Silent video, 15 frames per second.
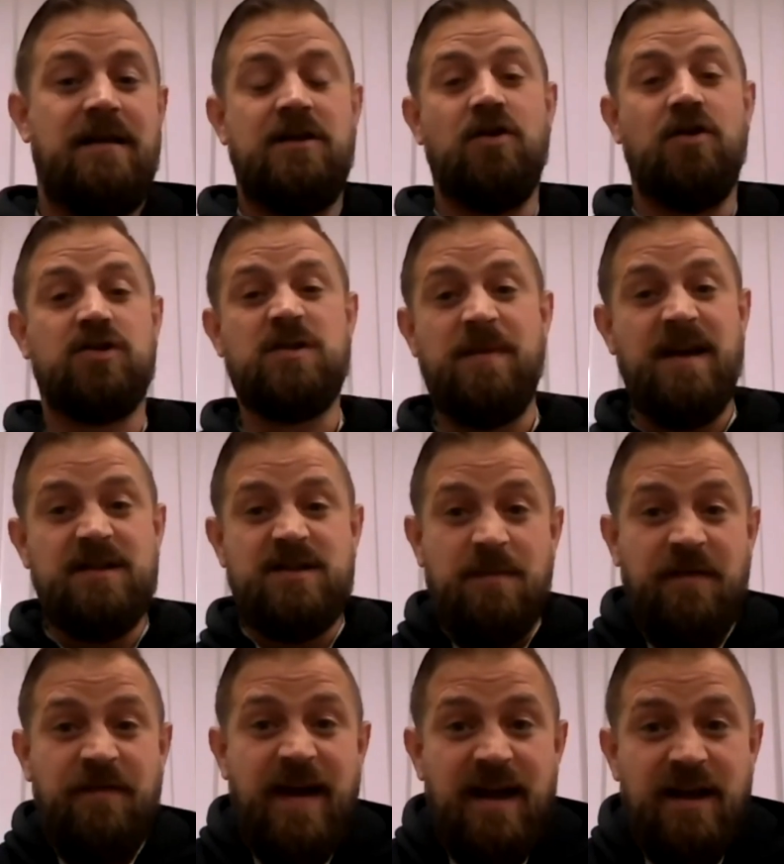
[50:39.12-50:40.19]
to
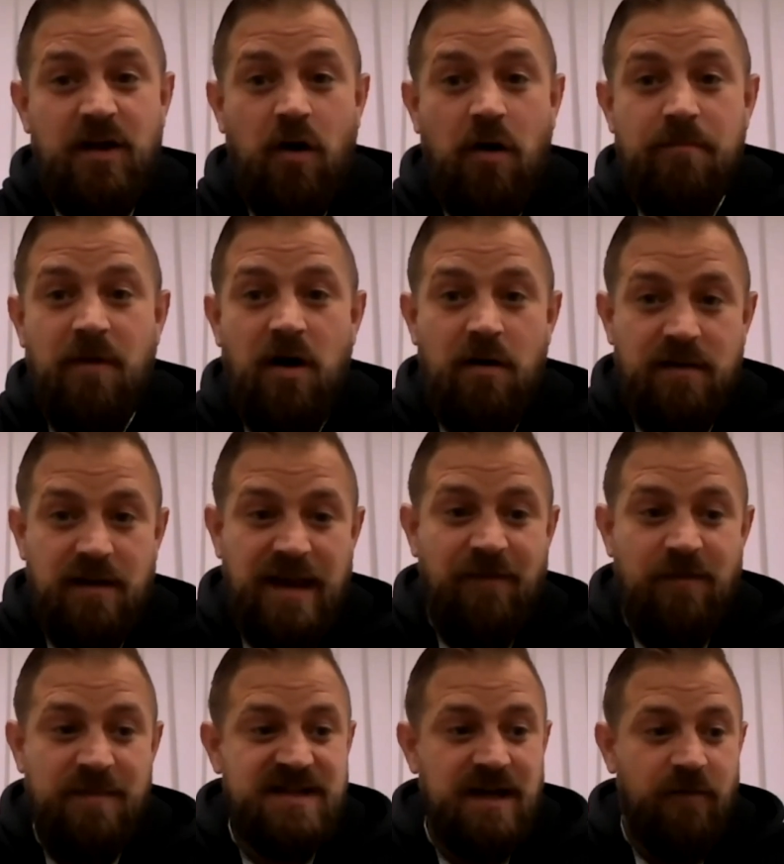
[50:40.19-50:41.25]
be fair, I'm
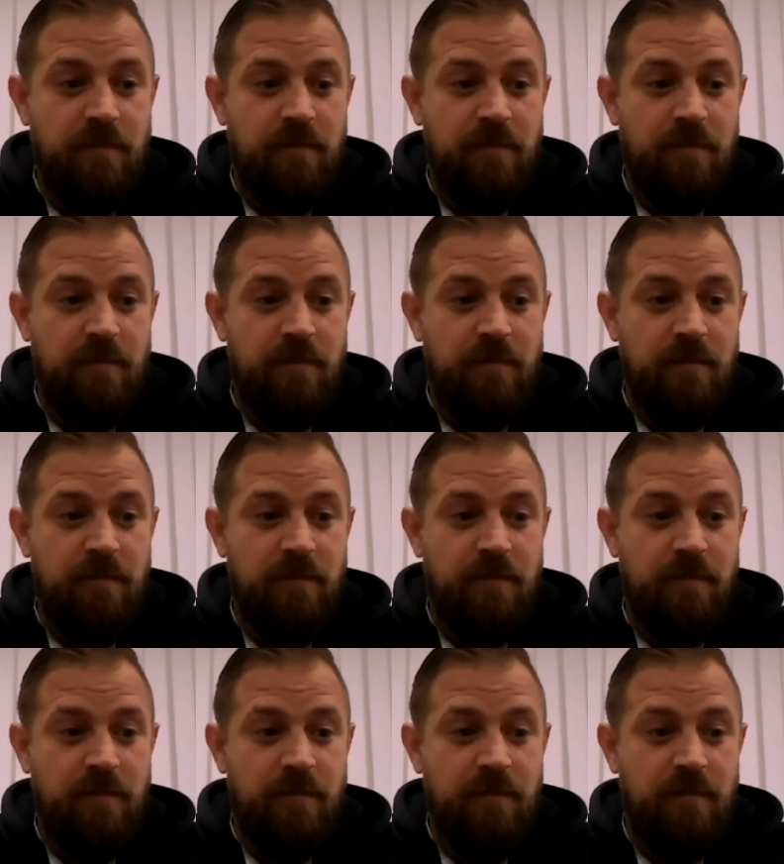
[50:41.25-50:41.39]
giving myself